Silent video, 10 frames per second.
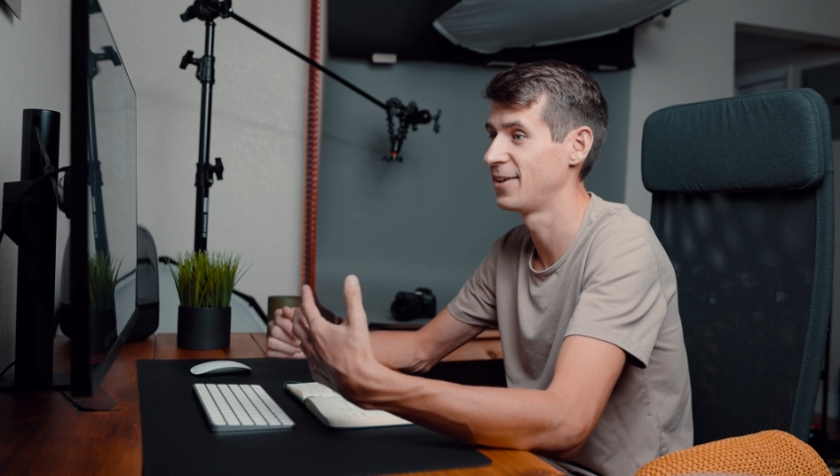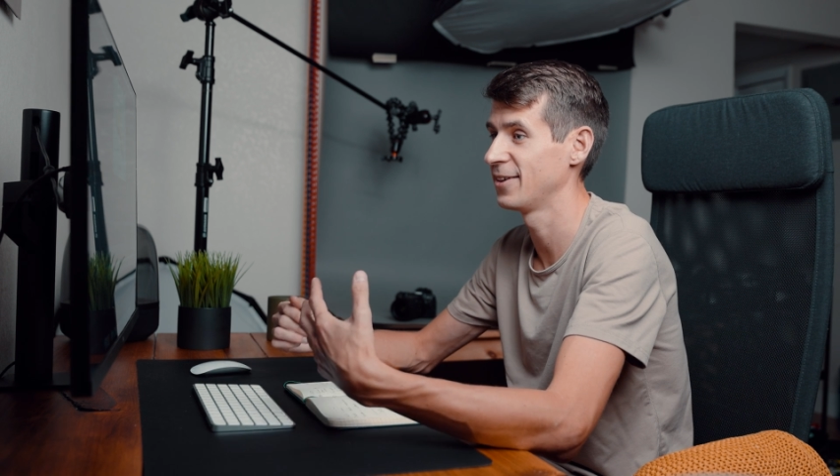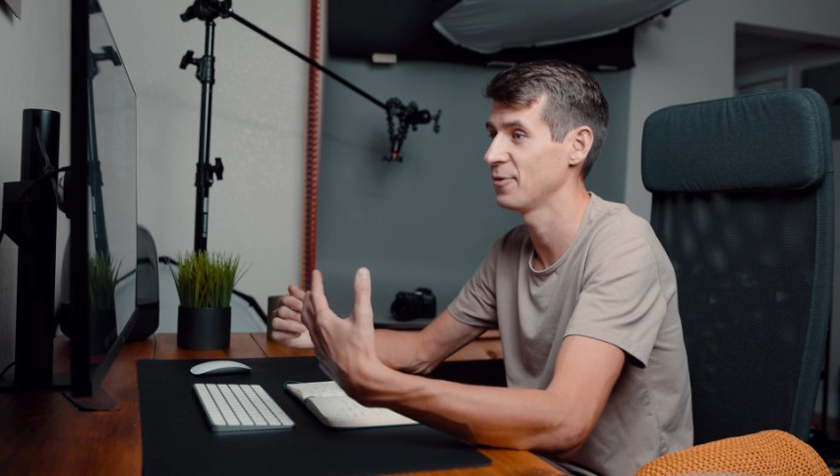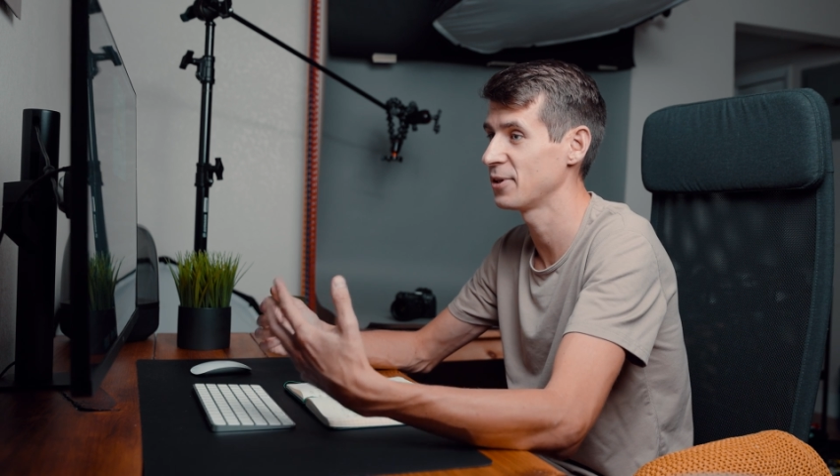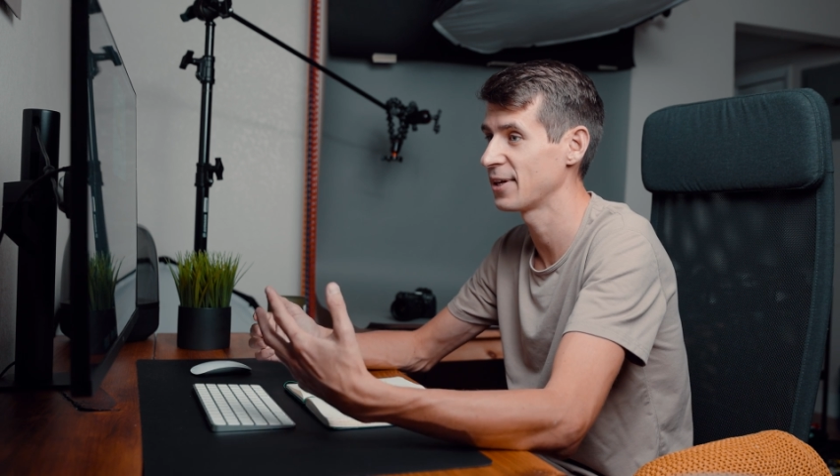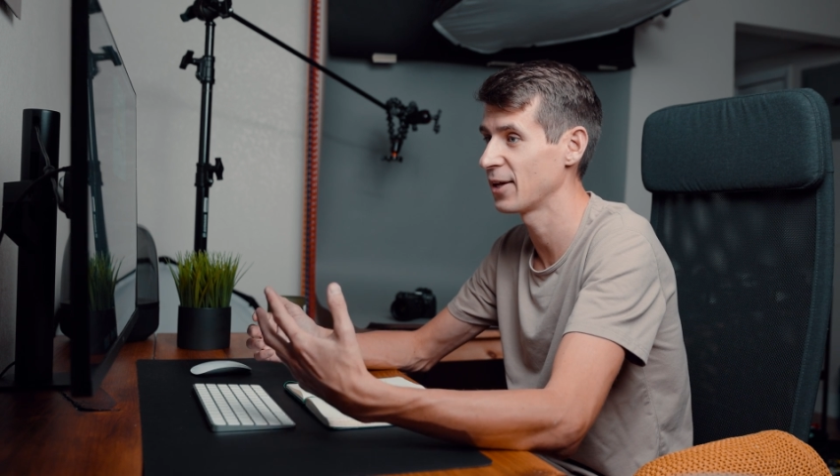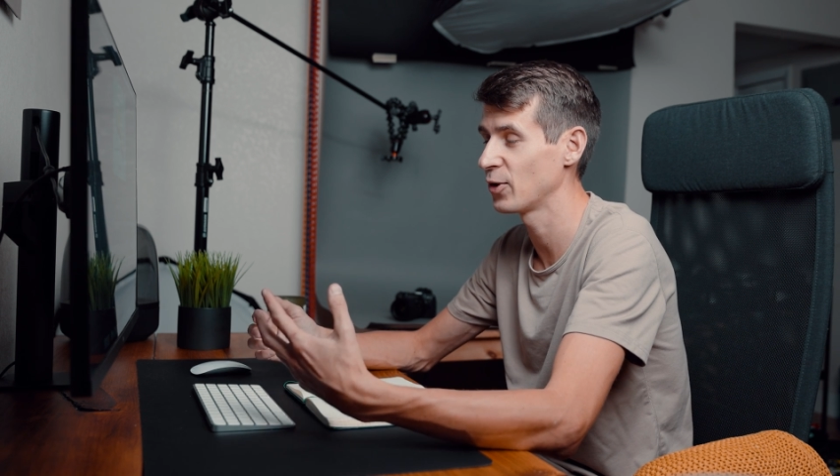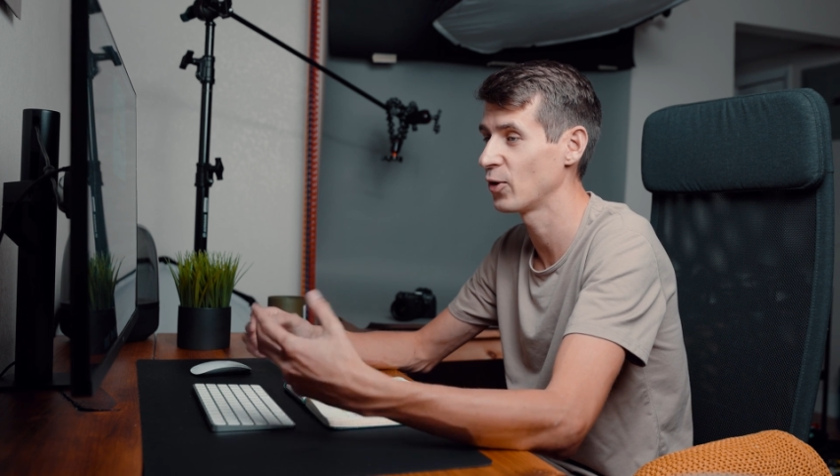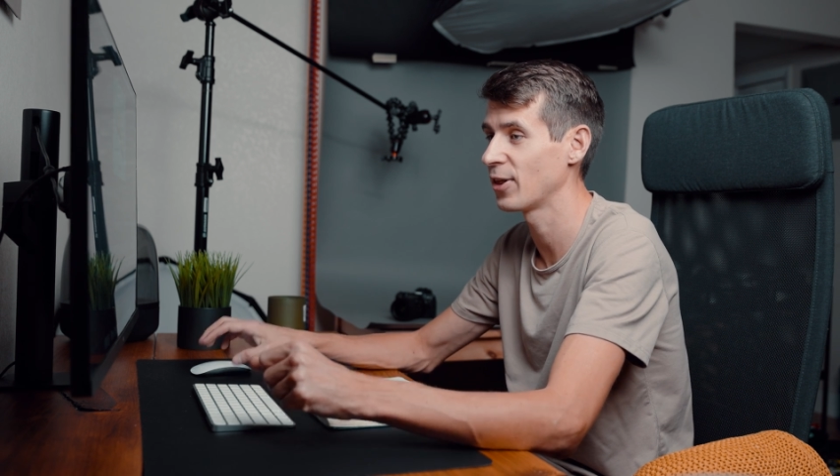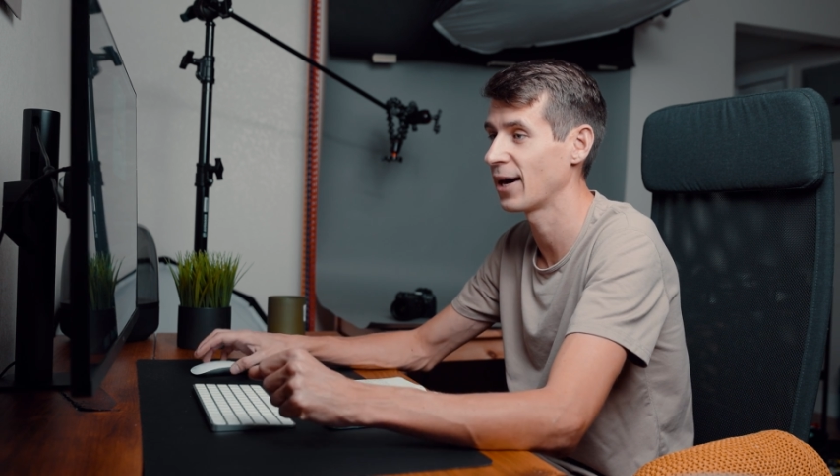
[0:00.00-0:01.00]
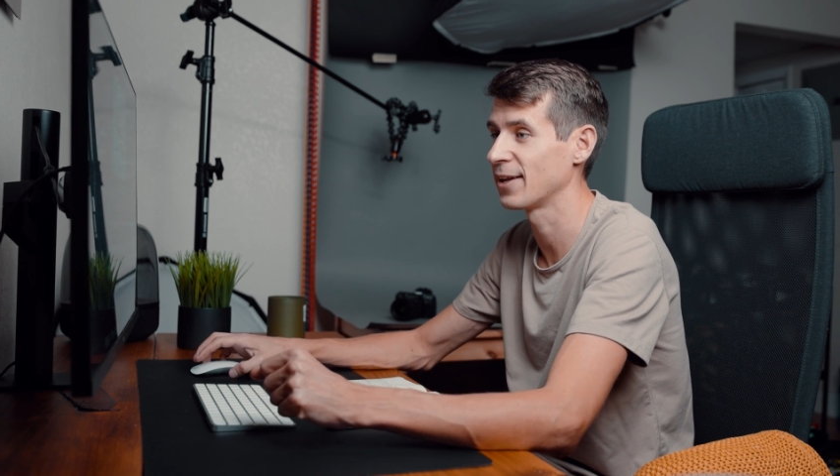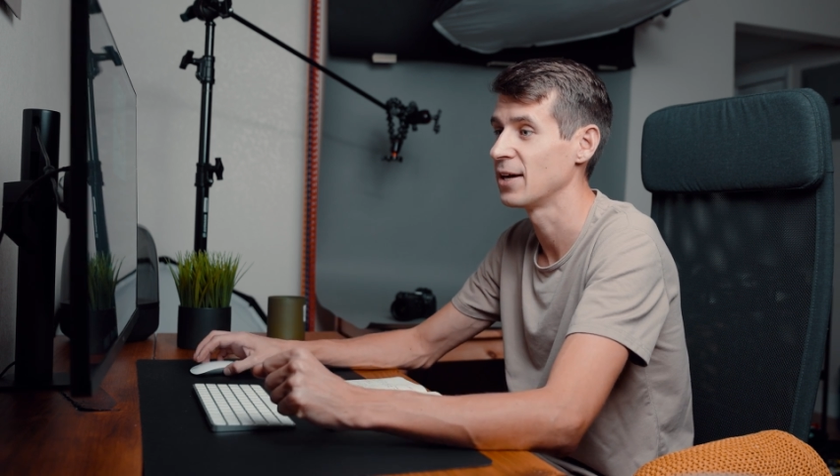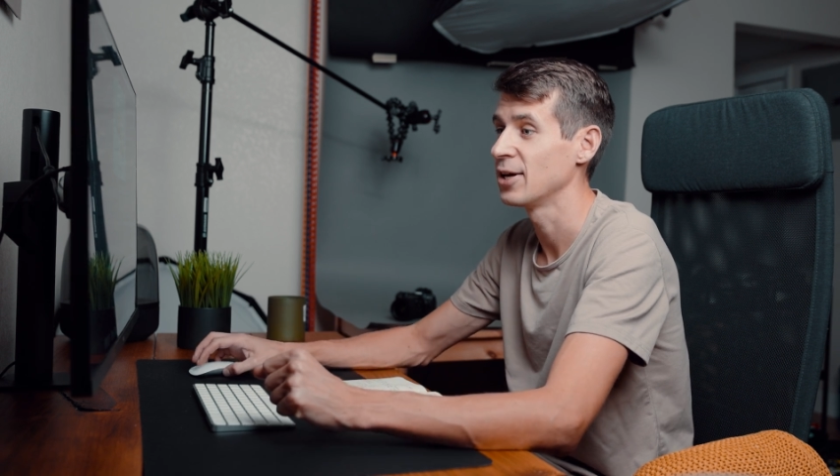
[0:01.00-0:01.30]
let me tell you that